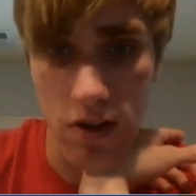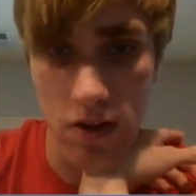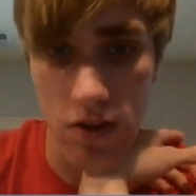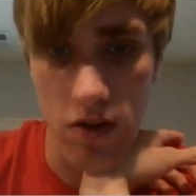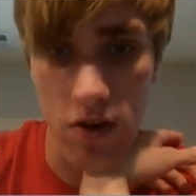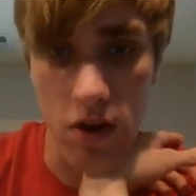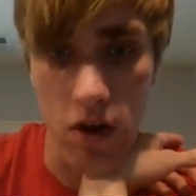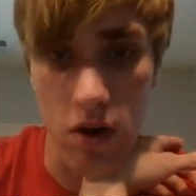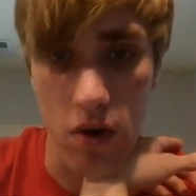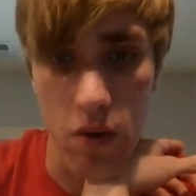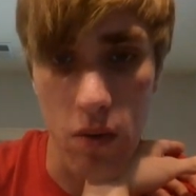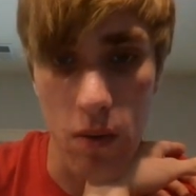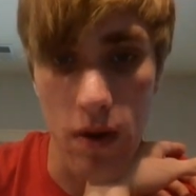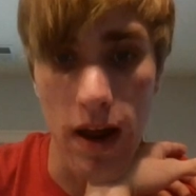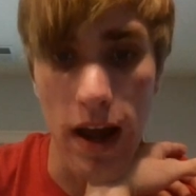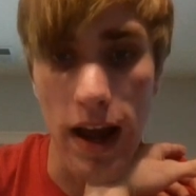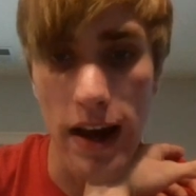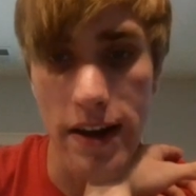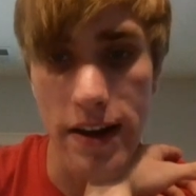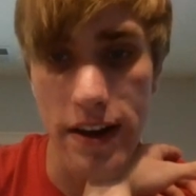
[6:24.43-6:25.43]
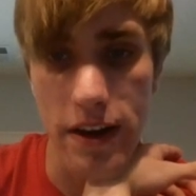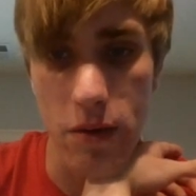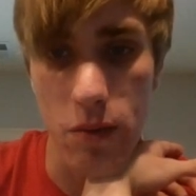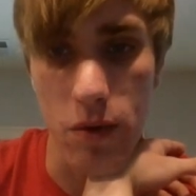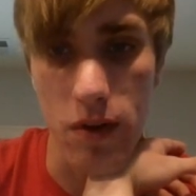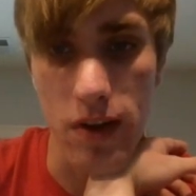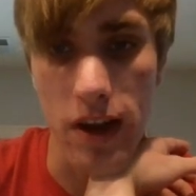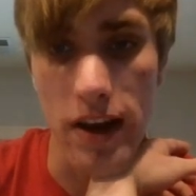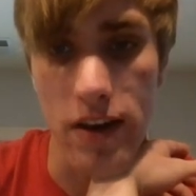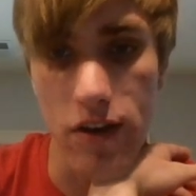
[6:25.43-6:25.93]
So what I did
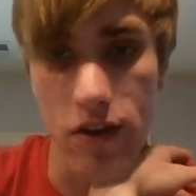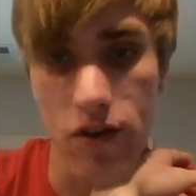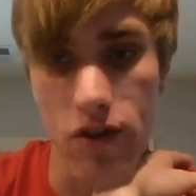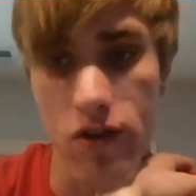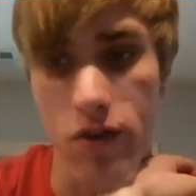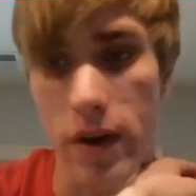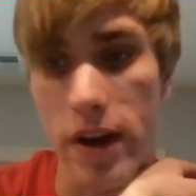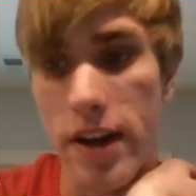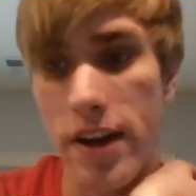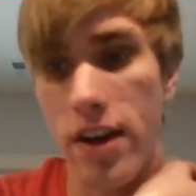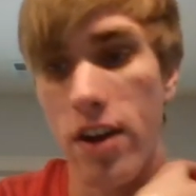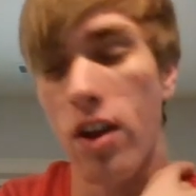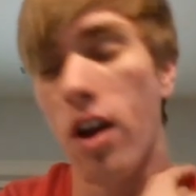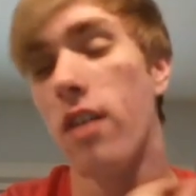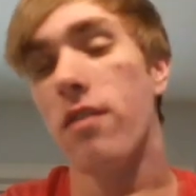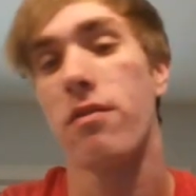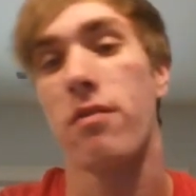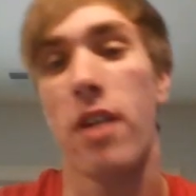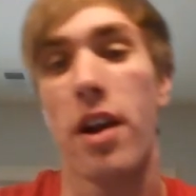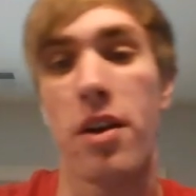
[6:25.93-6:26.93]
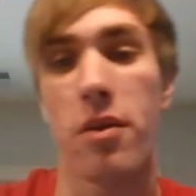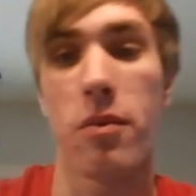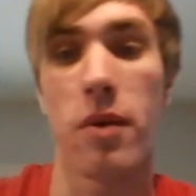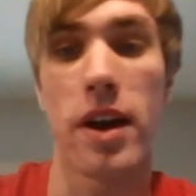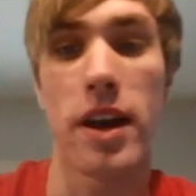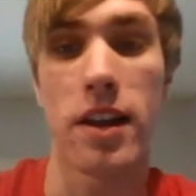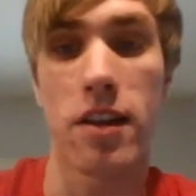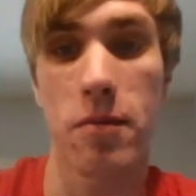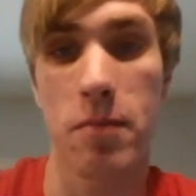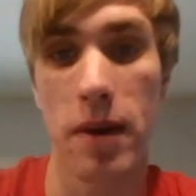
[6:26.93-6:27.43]
was I just traded it off right
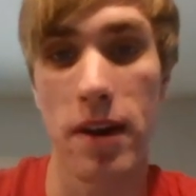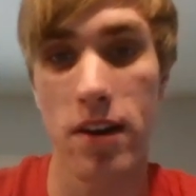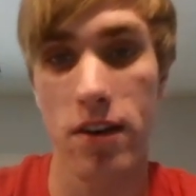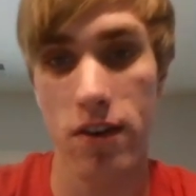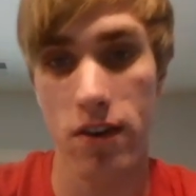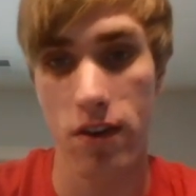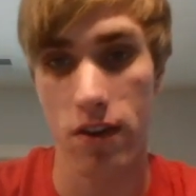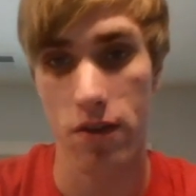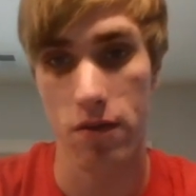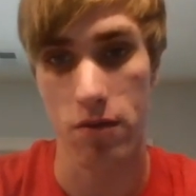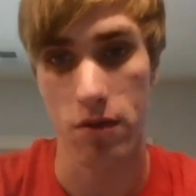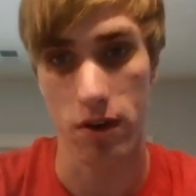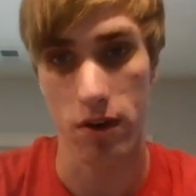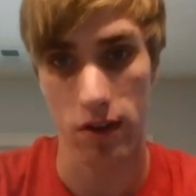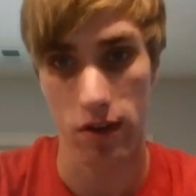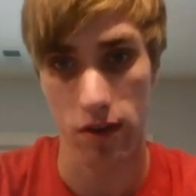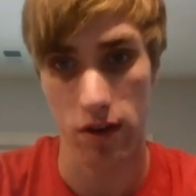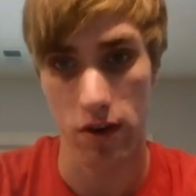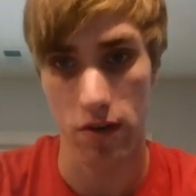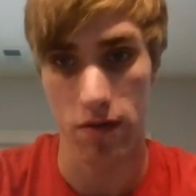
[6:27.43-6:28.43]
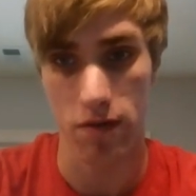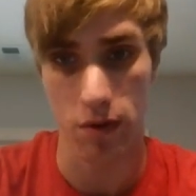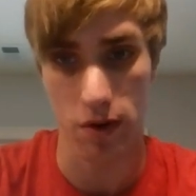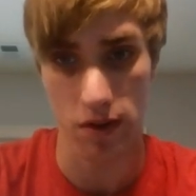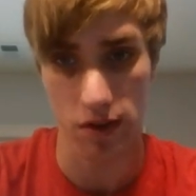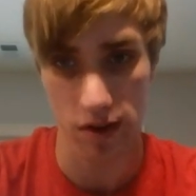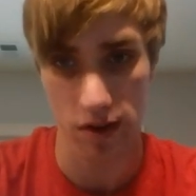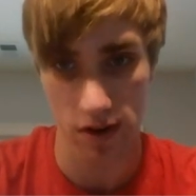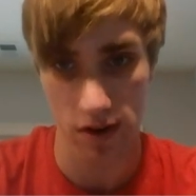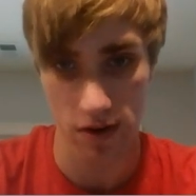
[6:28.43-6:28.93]
away. It's pinned to the rook, so you're
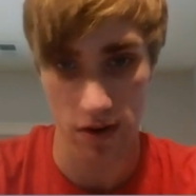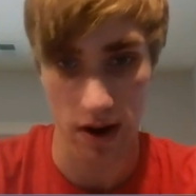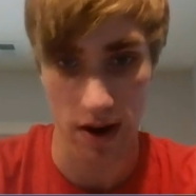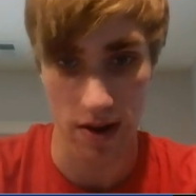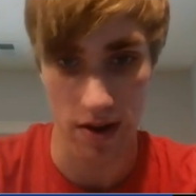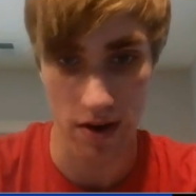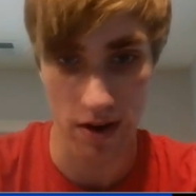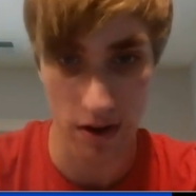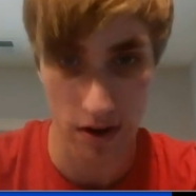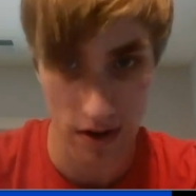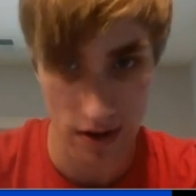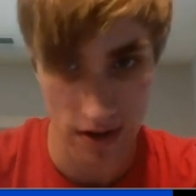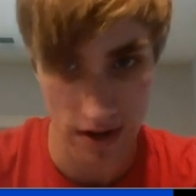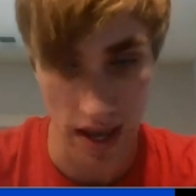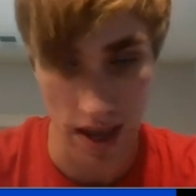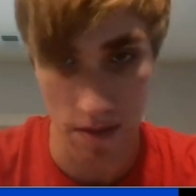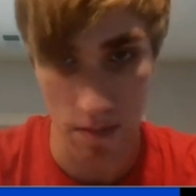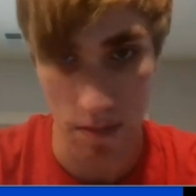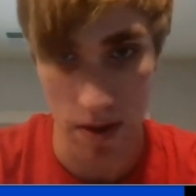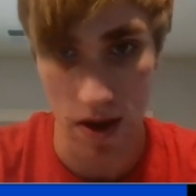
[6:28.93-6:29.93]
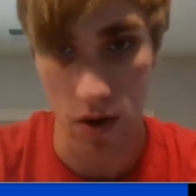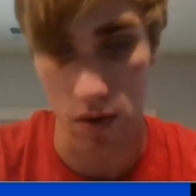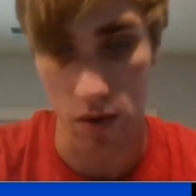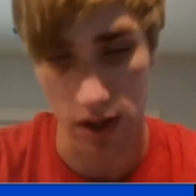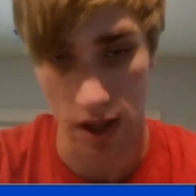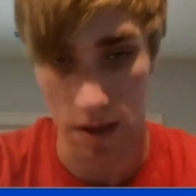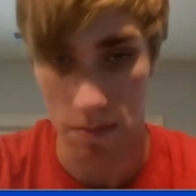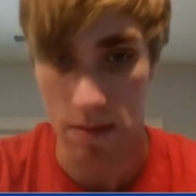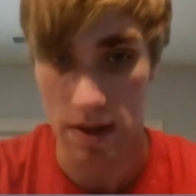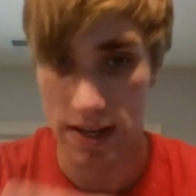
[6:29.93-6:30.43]
forced to either take me
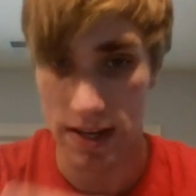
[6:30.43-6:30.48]
or let